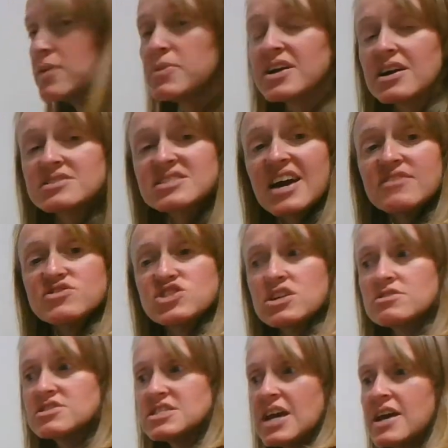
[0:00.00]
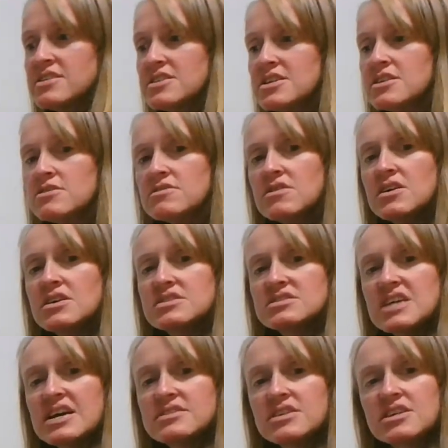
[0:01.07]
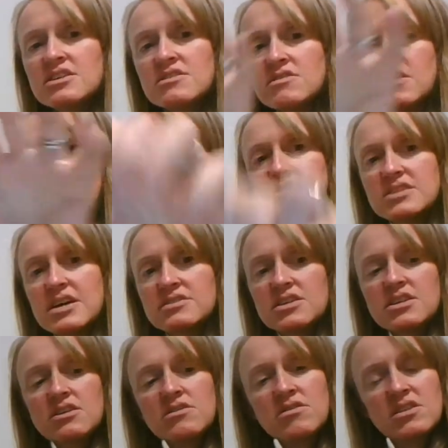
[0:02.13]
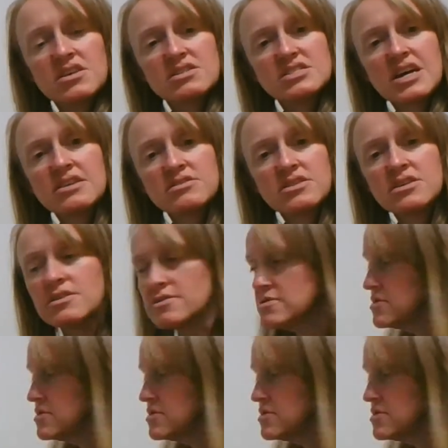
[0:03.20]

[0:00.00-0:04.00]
because I've shared 10 here, 10 here, 10 here, 10 here.